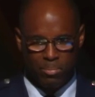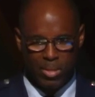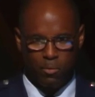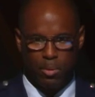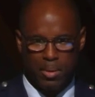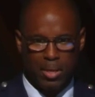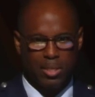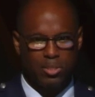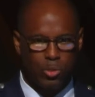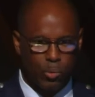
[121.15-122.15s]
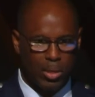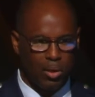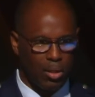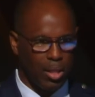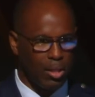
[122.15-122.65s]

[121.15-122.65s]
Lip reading: that we've been doing all